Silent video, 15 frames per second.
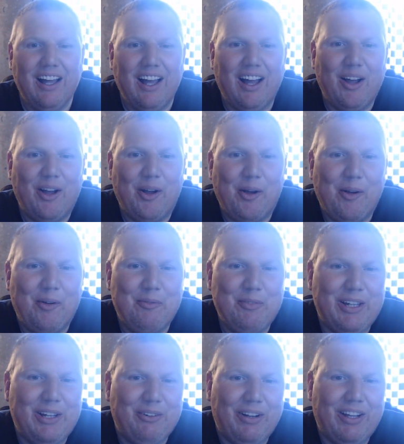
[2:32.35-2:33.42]

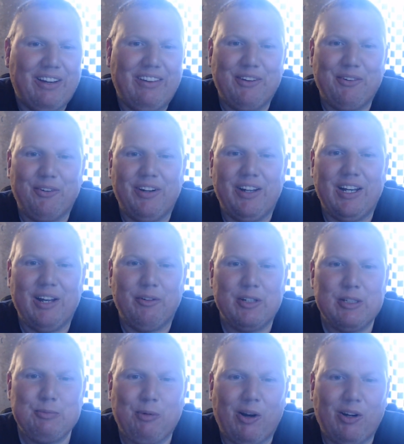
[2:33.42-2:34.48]
The arena they were in at
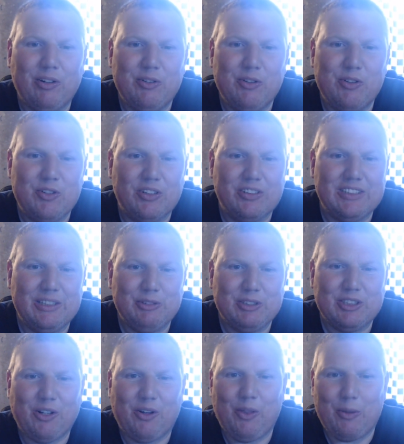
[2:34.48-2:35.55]
Ridge Park, New Jersey was
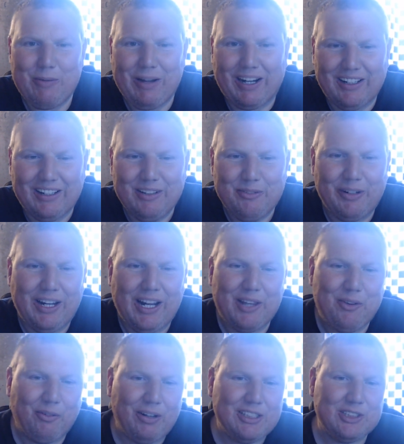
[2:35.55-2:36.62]
called the Mecca. We had
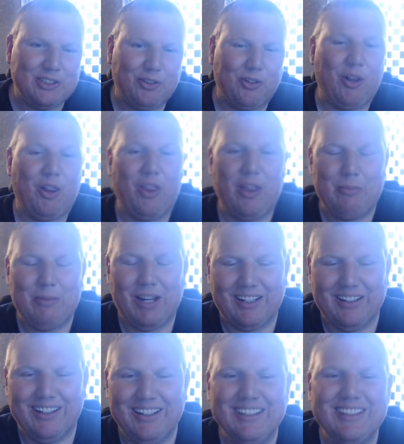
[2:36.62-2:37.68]
the wrestler, the
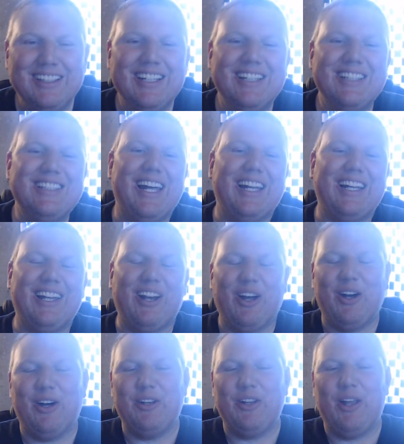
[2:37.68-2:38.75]
Mecca, taking
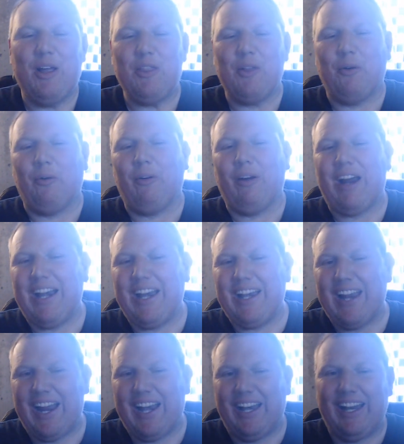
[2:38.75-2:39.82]
on the Ratty
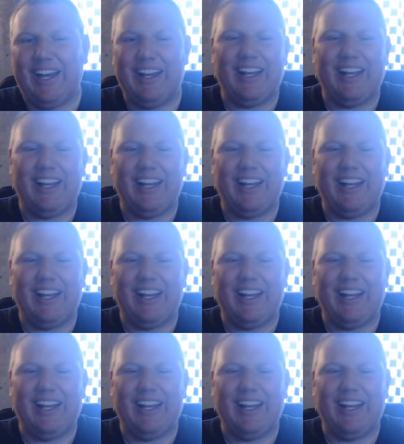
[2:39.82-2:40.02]
Daddy, the